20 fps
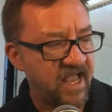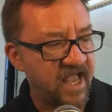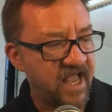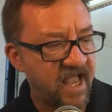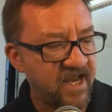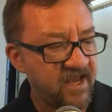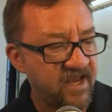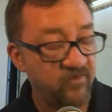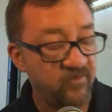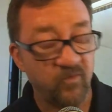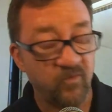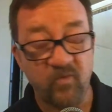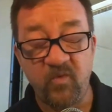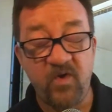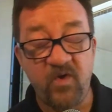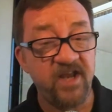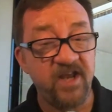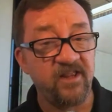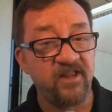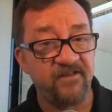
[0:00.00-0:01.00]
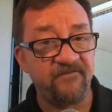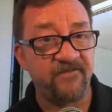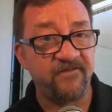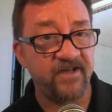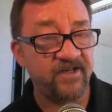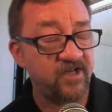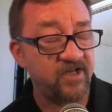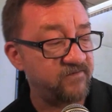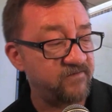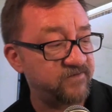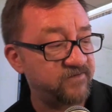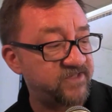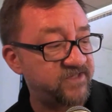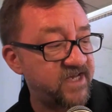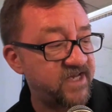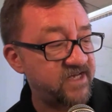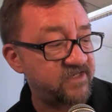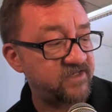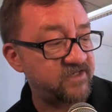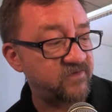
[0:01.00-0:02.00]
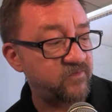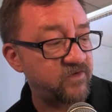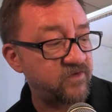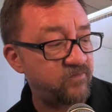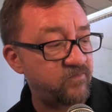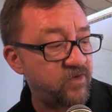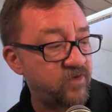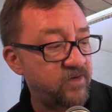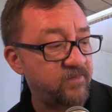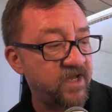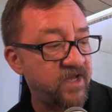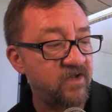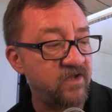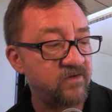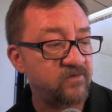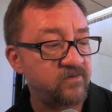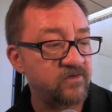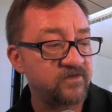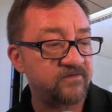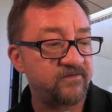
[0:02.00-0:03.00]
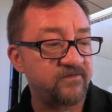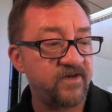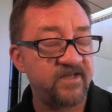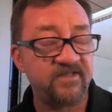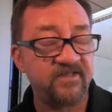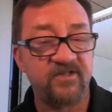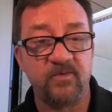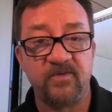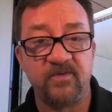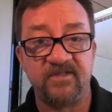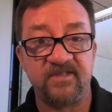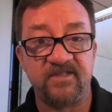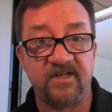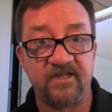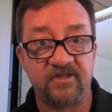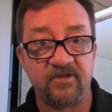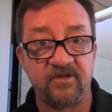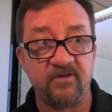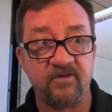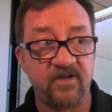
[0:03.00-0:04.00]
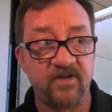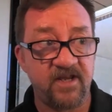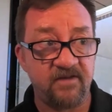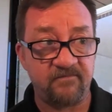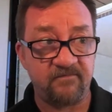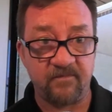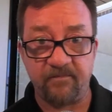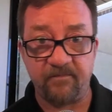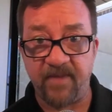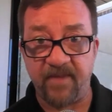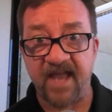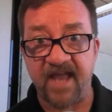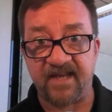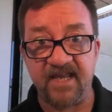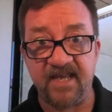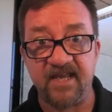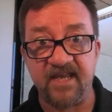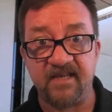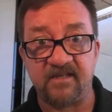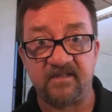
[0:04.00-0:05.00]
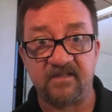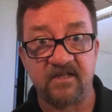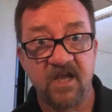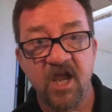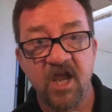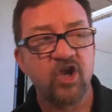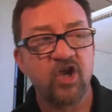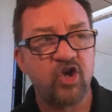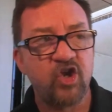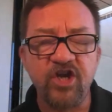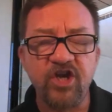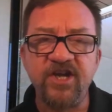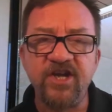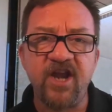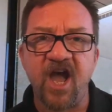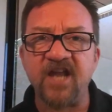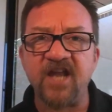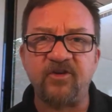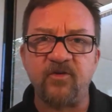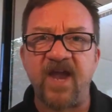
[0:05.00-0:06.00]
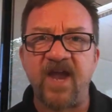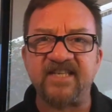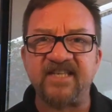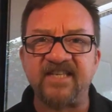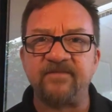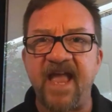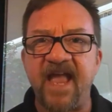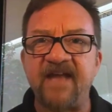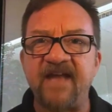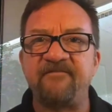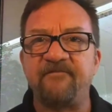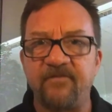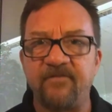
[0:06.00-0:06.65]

I got in a really fun conversation with one of my uncle's friends who was an attorney from back east. Could not grasp that